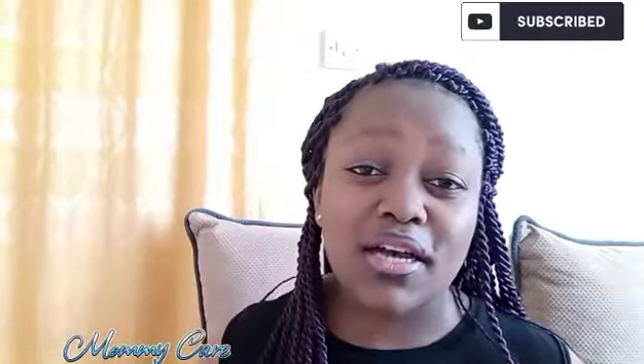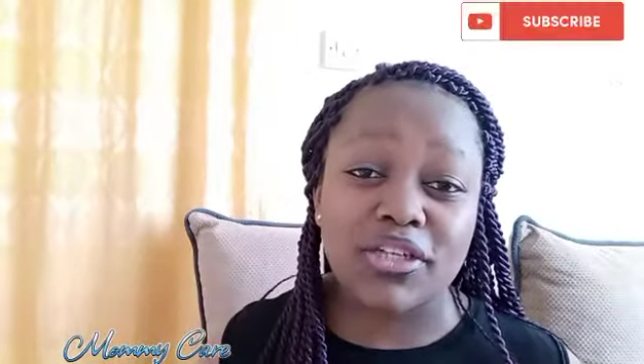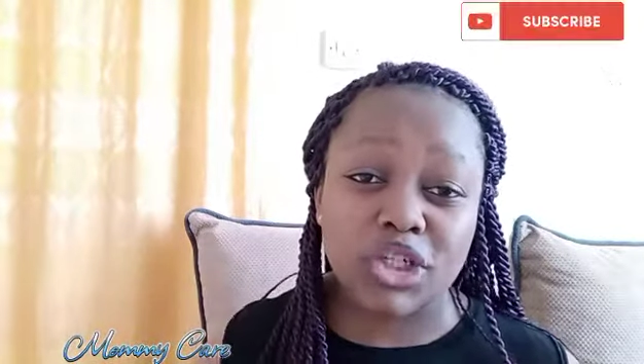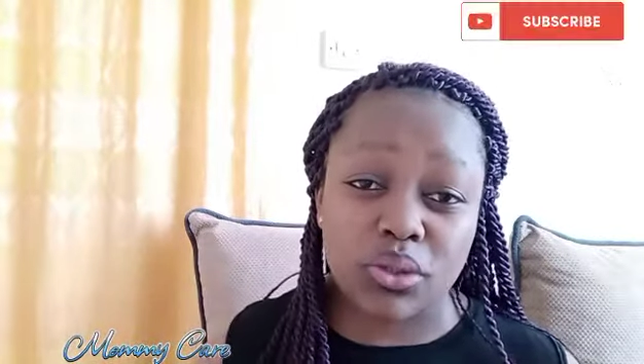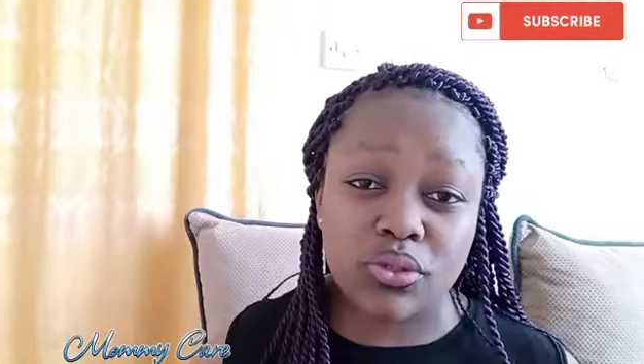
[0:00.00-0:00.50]

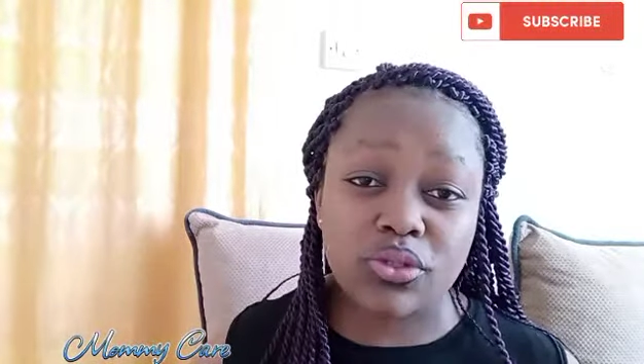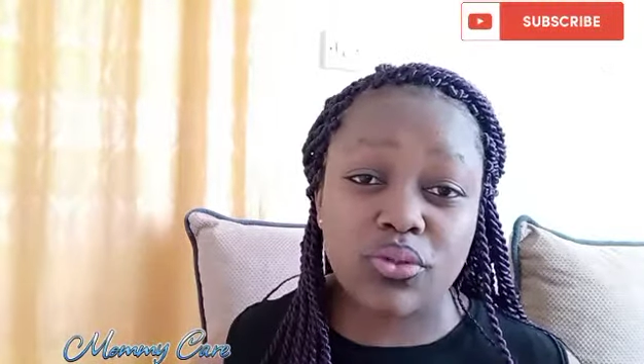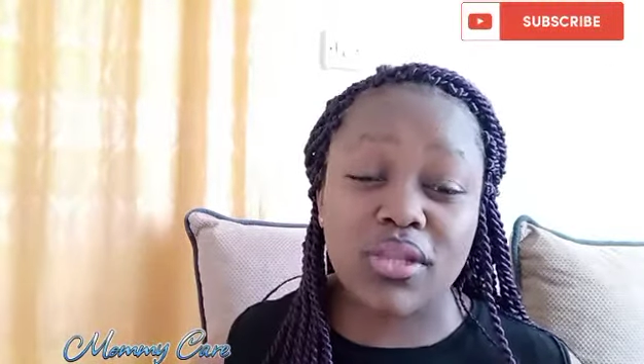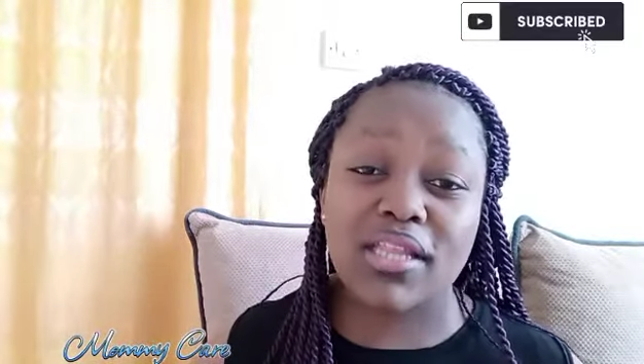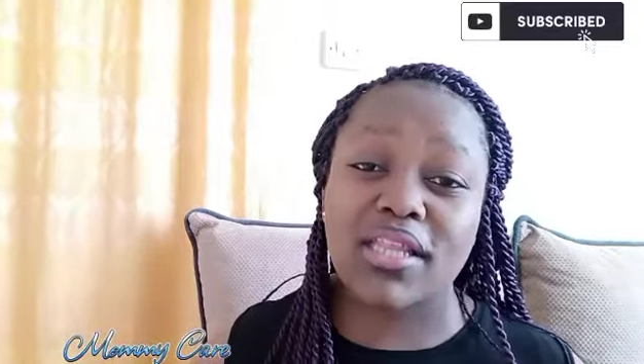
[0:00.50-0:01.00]
shows
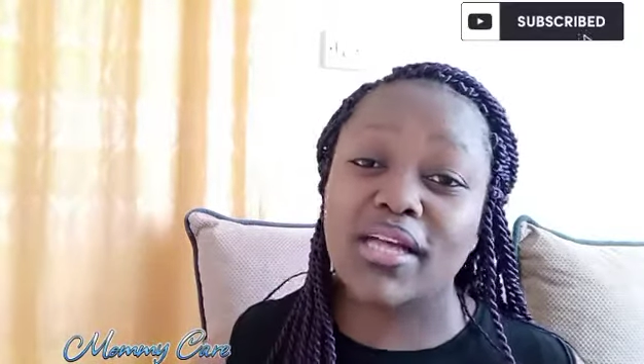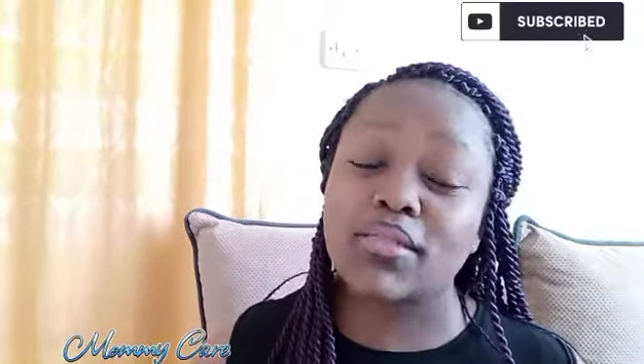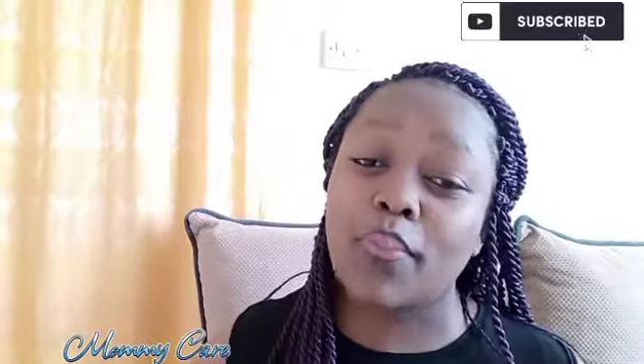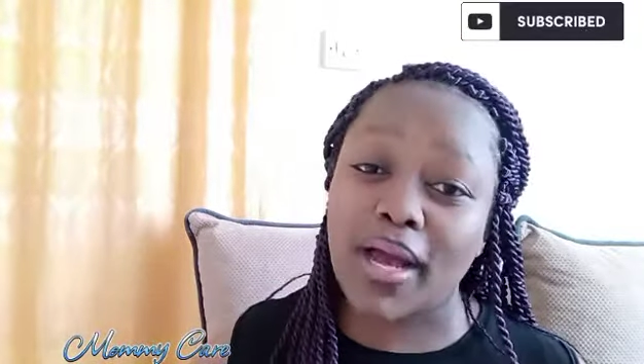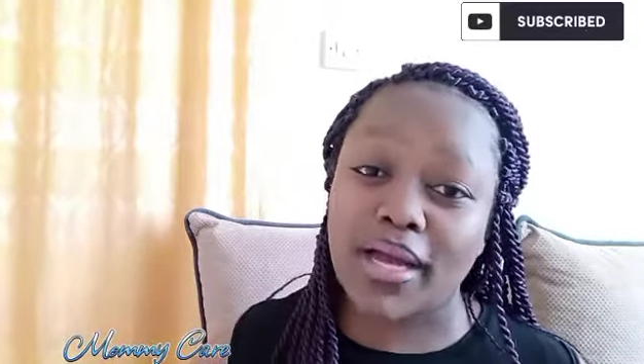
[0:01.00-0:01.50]
you that that
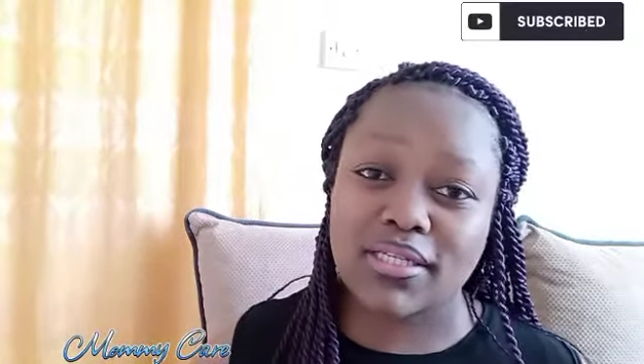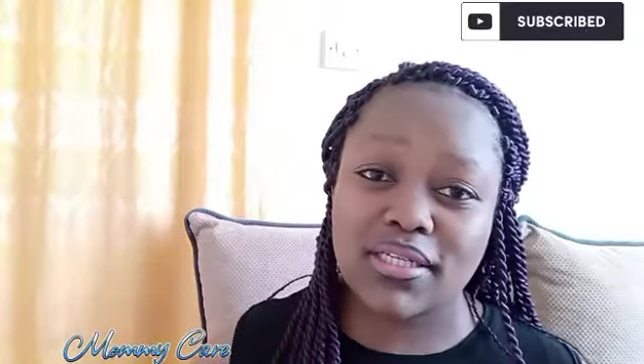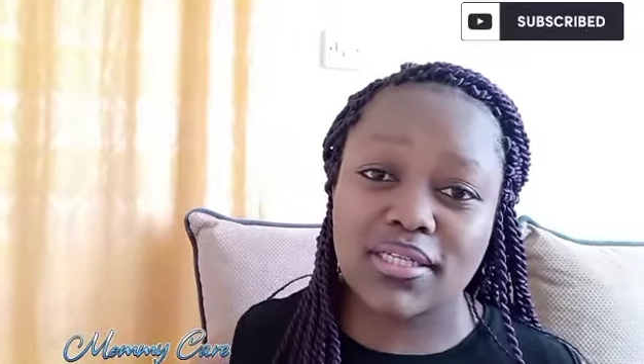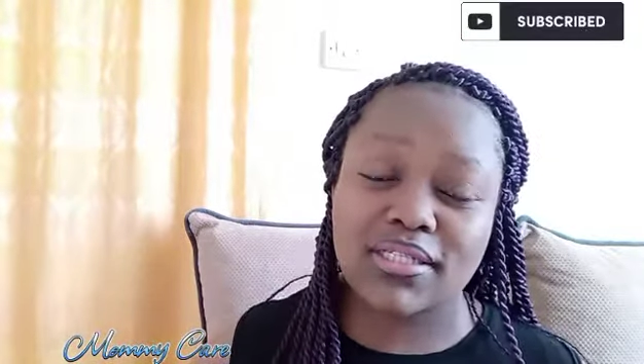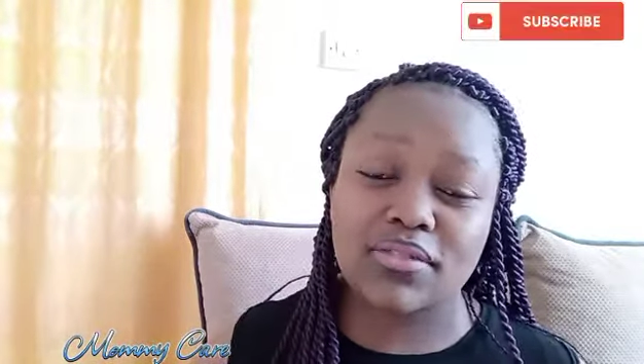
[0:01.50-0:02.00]
part
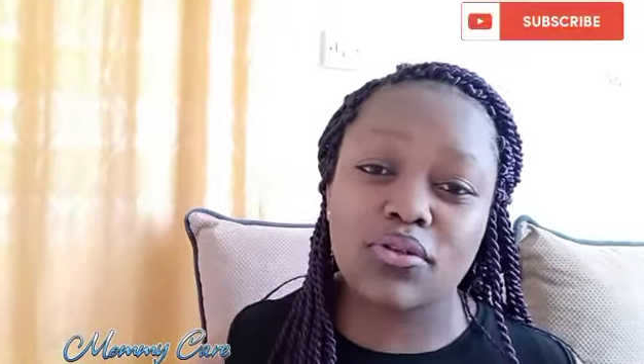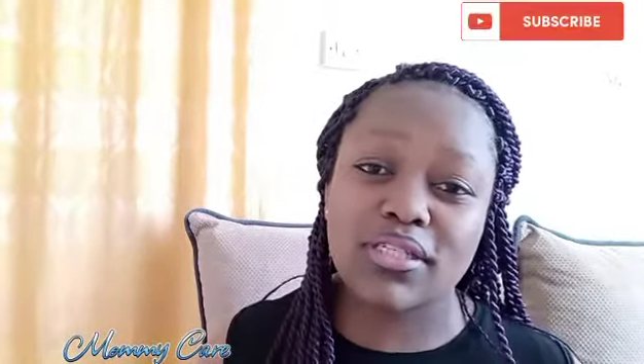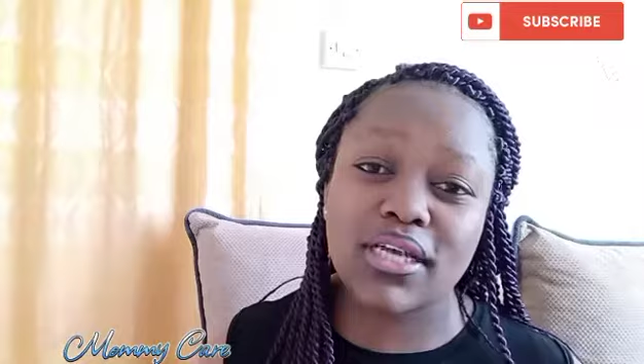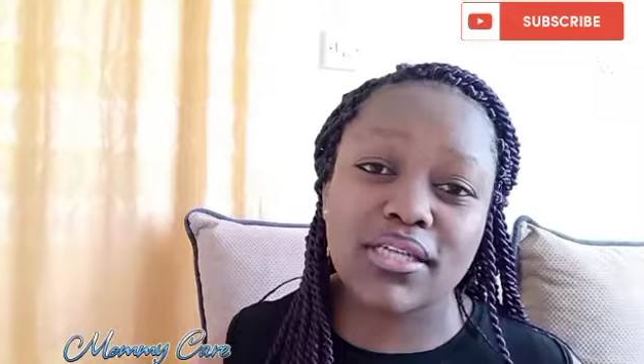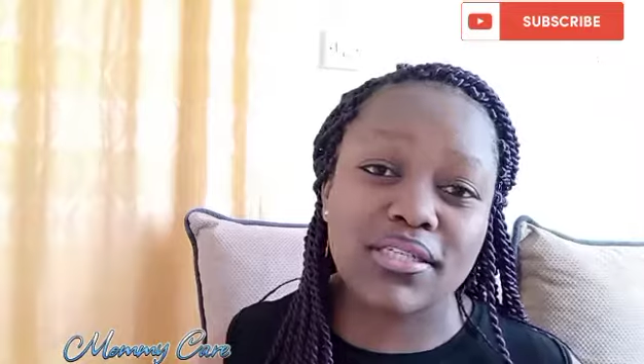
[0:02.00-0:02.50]
is
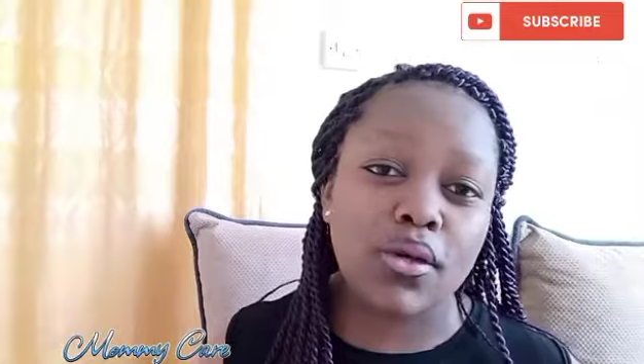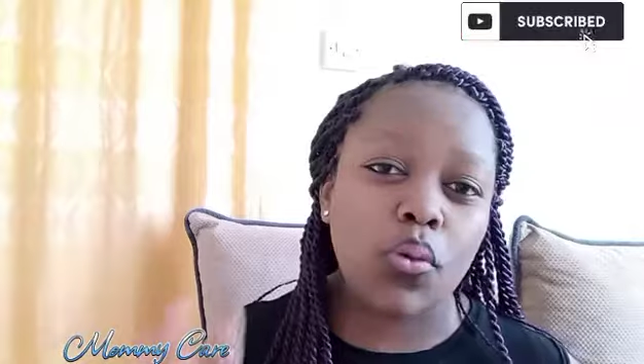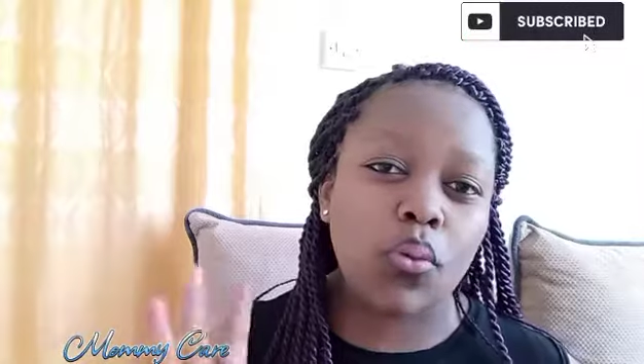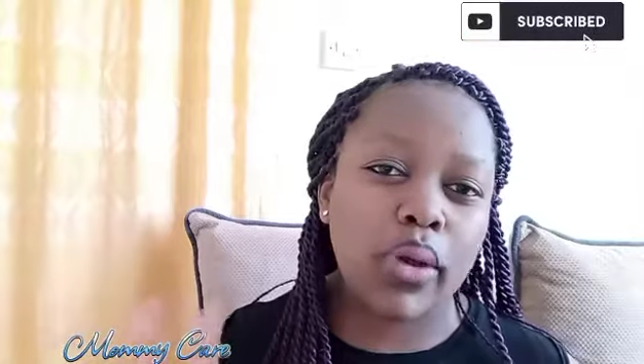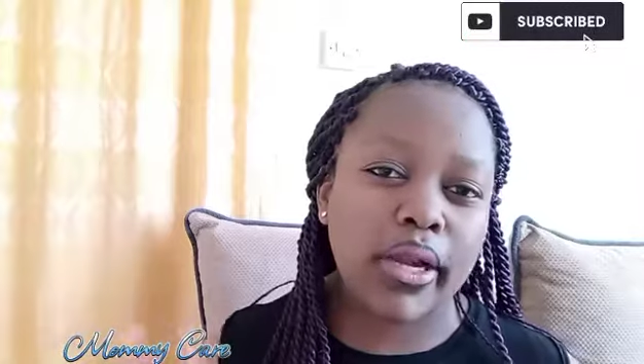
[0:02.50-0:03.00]
not yet
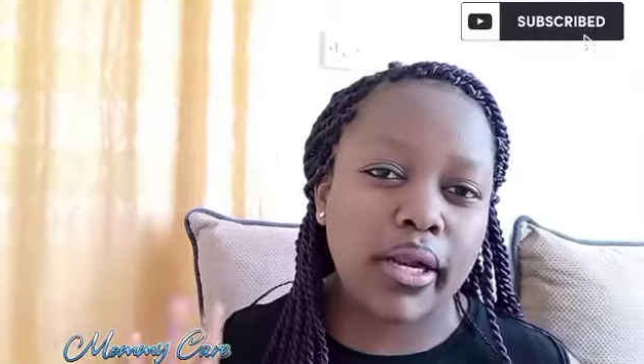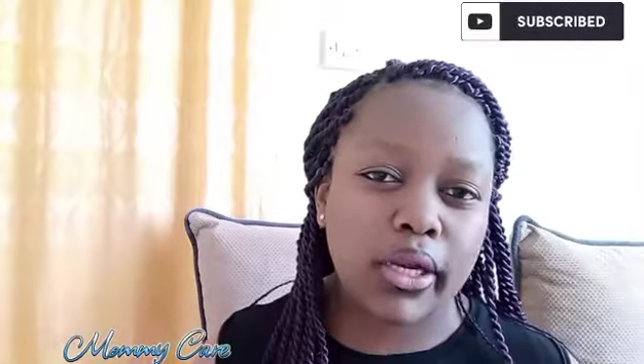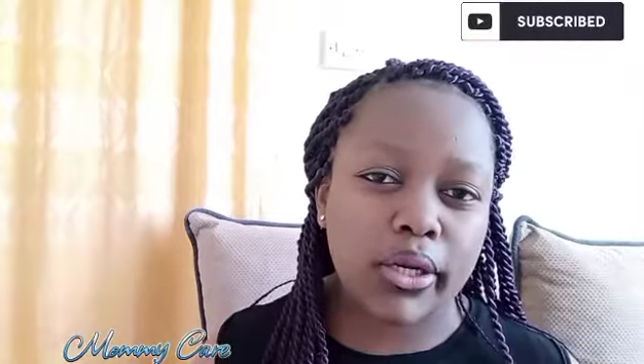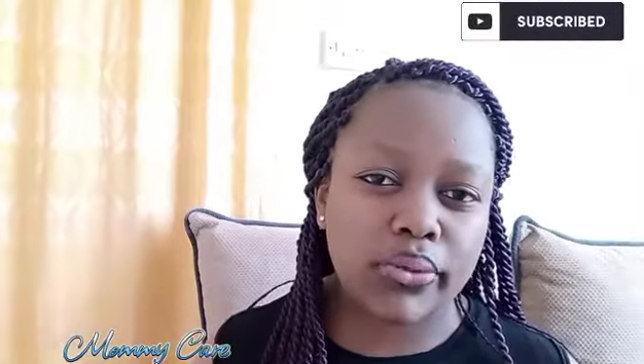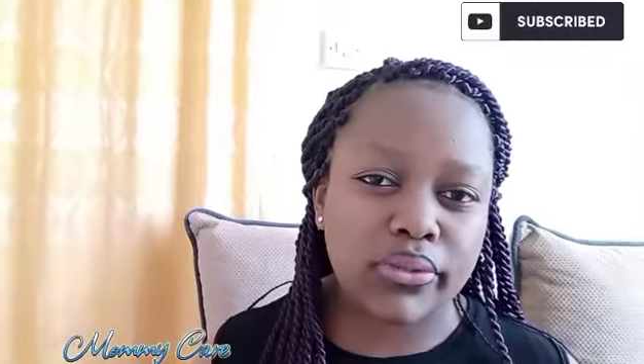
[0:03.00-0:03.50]
well
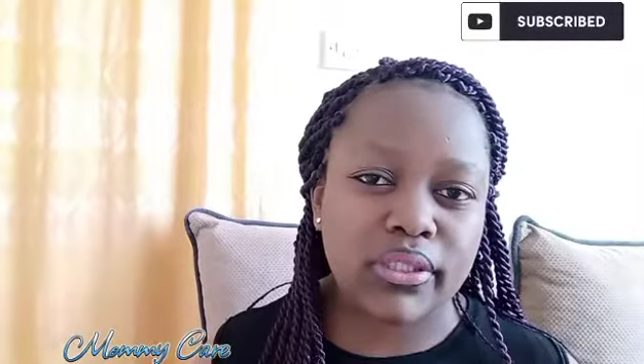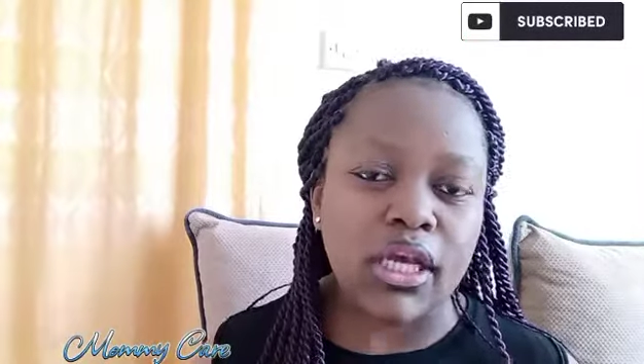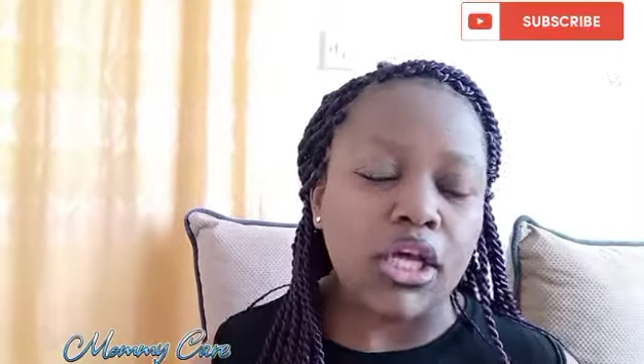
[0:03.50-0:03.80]
closed.